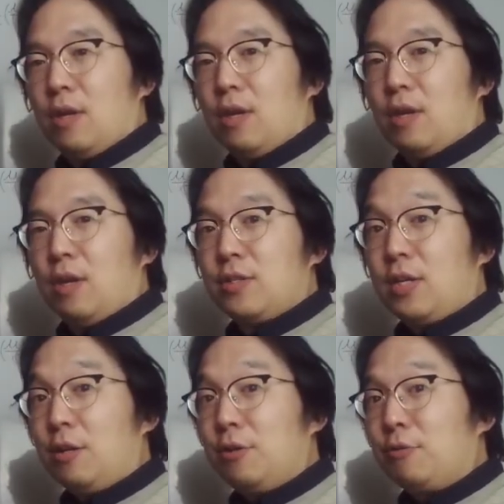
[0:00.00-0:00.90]
shall
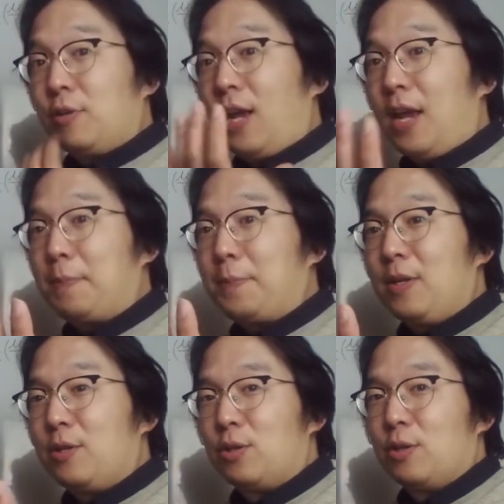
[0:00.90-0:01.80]
we type
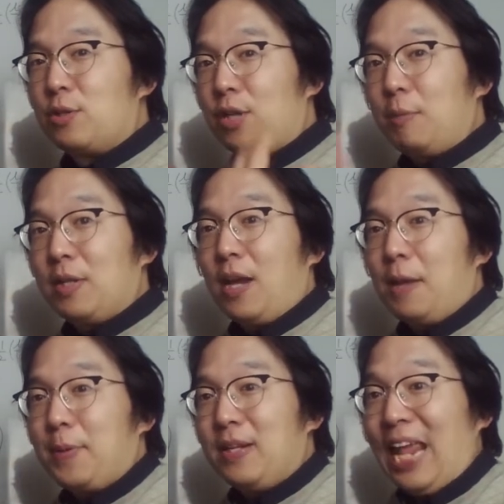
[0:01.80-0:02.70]

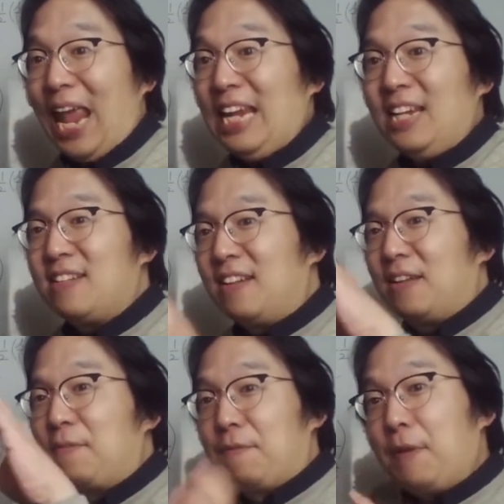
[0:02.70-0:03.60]
in 8 and then
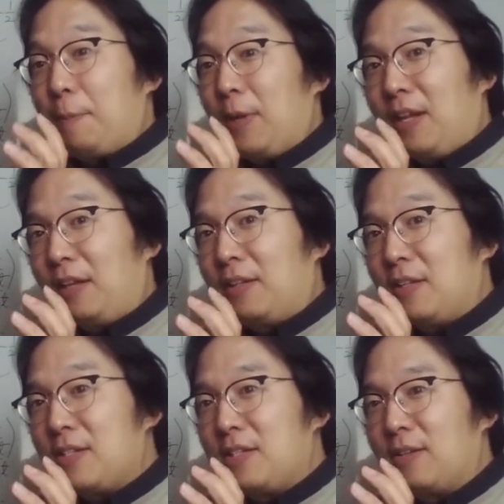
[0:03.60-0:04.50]
flip it like
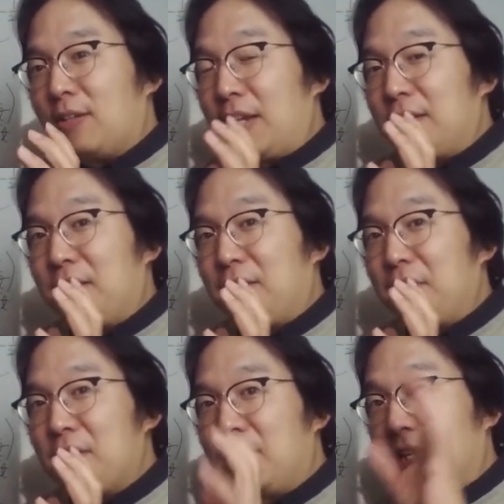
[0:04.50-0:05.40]
this, 90 degrees,
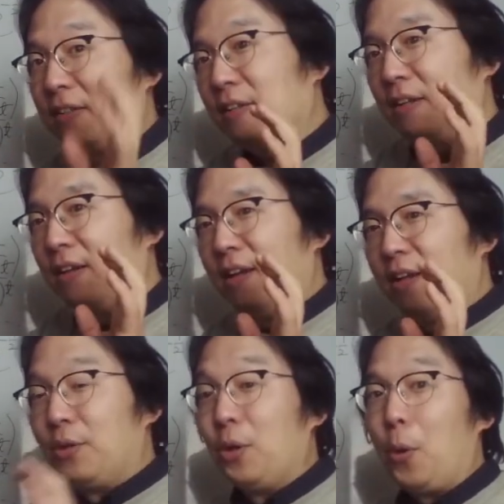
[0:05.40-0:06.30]
tilt it?
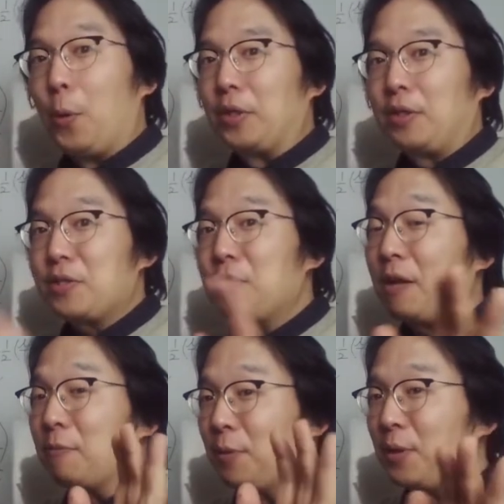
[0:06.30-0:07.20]
No, it does not
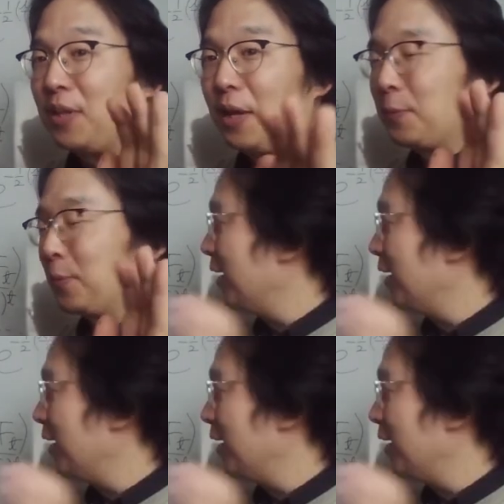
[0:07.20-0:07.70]
work that way.